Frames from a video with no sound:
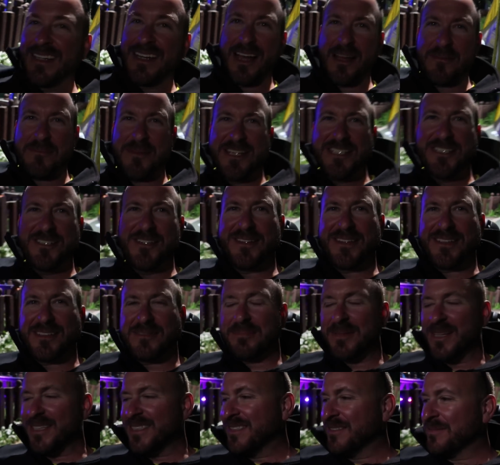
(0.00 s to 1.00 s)
I bet you this
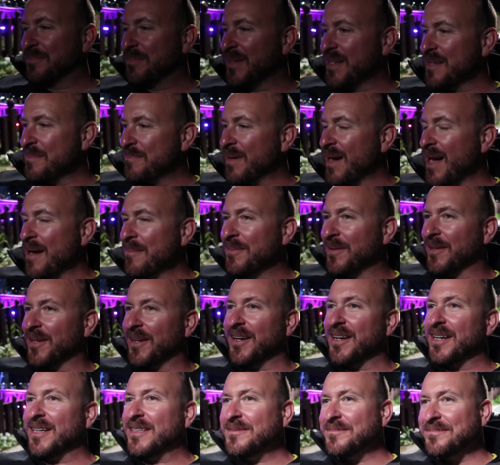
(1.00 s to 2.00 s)
place is pretty
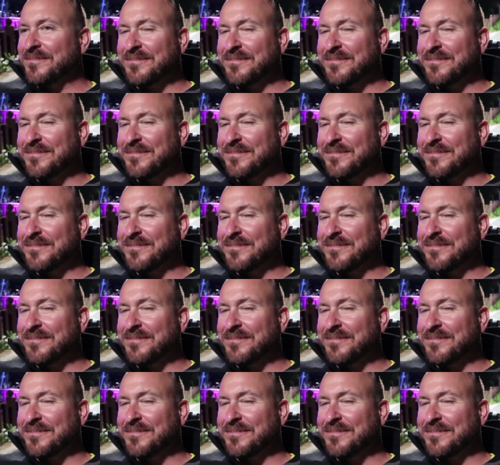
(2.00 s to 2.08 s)
popular